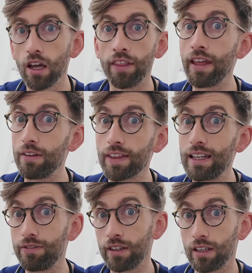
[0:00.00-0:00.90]
And then if they
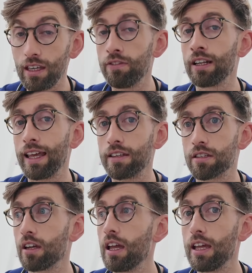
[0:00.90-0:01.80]
leave it even
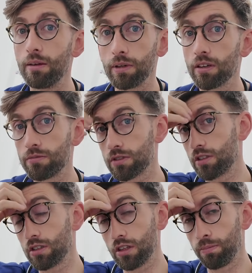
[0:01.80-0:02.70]
later, it becomes
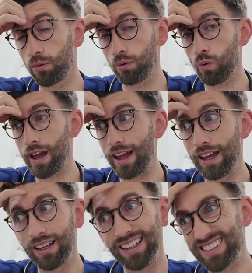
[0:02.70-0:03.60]
to the point
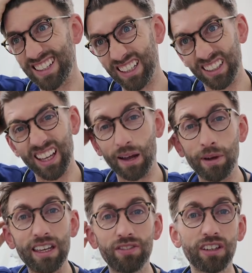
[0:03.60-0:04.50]
where it's like, am
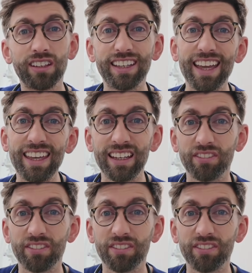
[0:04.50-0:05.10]
I even going to get in?